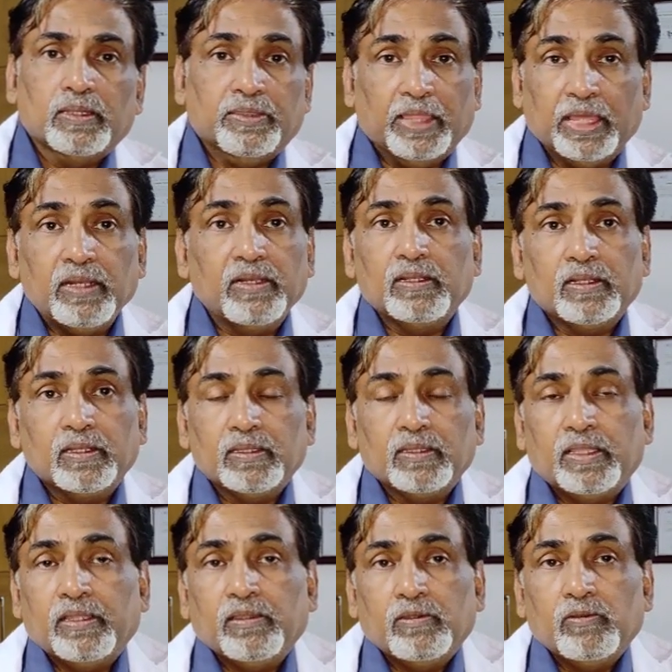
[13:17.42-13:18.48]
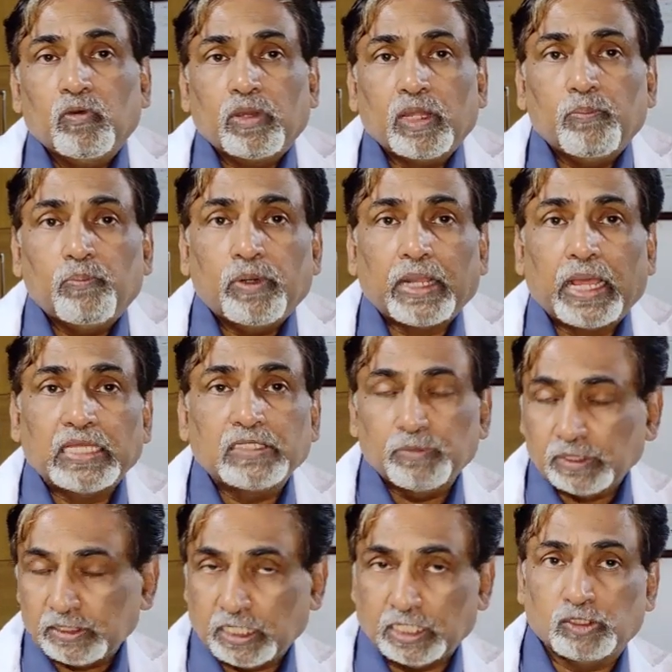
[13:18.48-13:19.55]
then you can put as
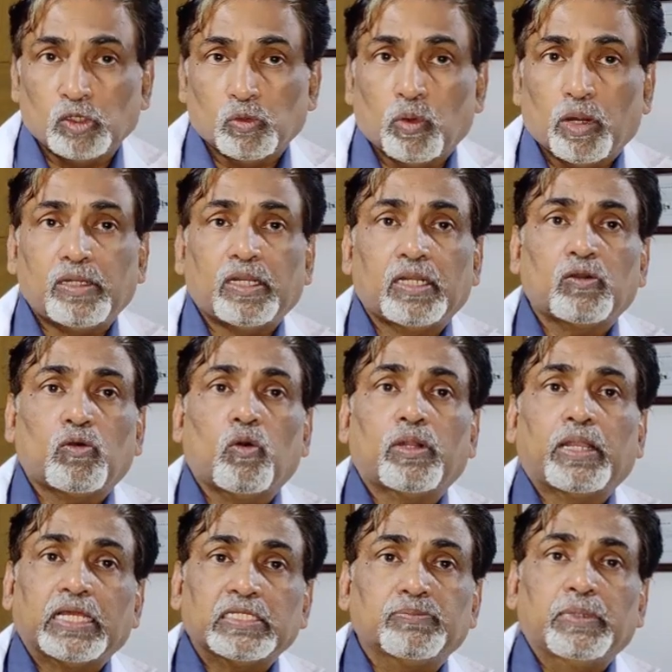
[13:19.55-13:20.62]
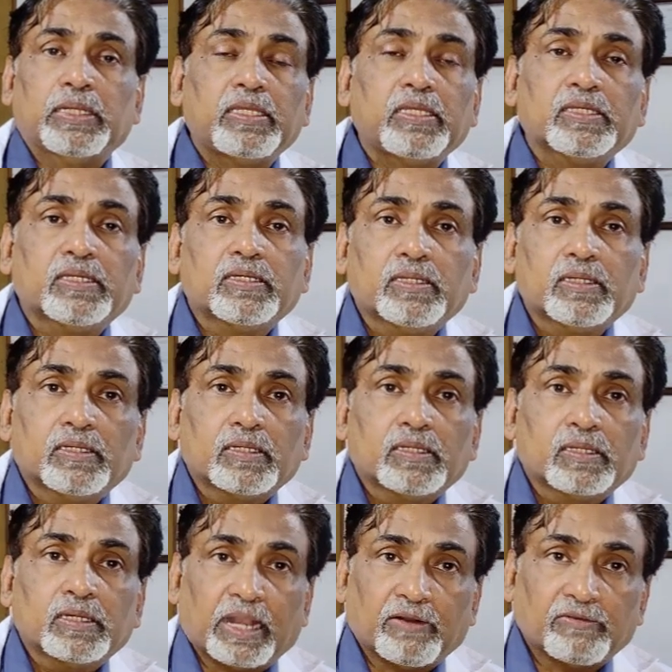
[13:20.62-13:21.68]
much as you want and quote as many
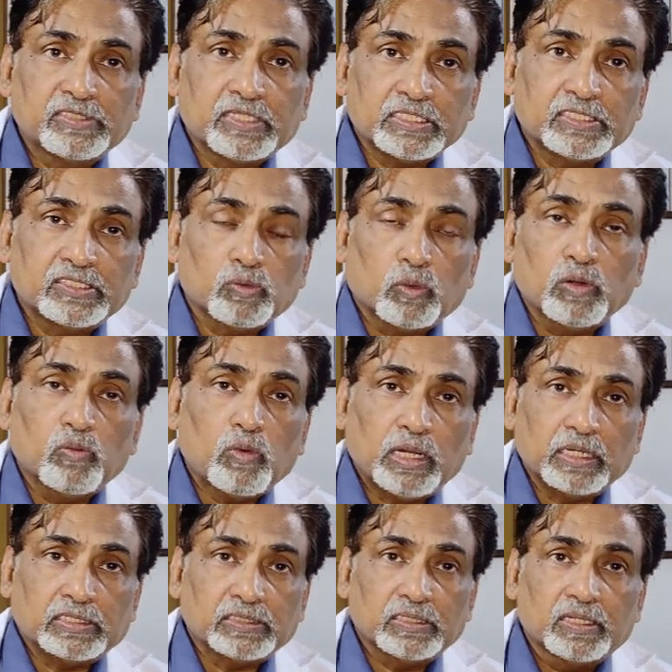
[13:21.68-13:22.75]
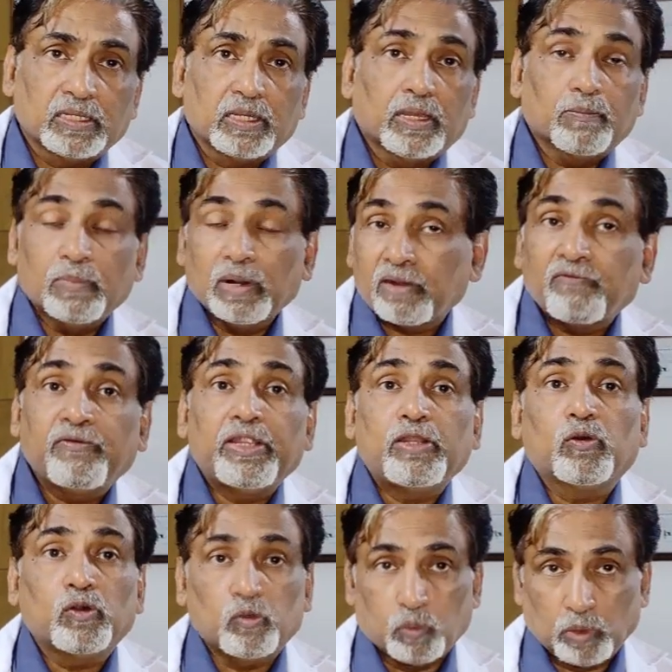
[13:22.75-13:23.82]
grafts as one wants. But we
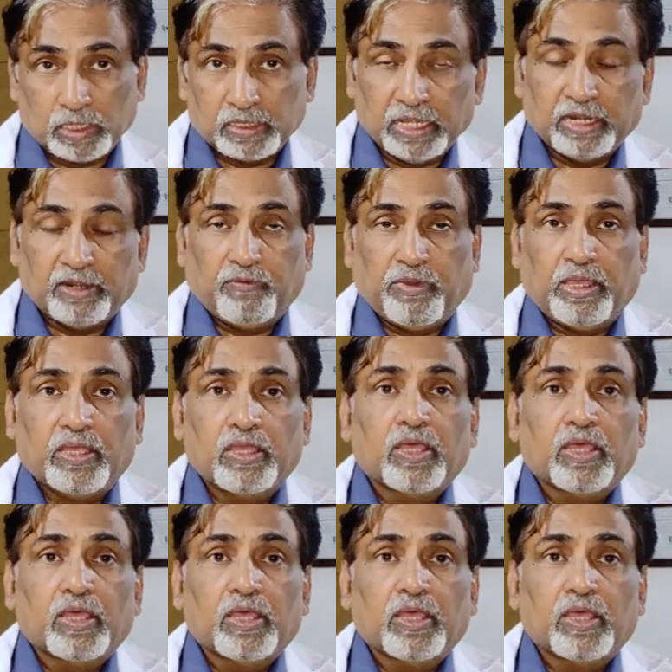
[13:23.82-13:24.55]
don't work that way.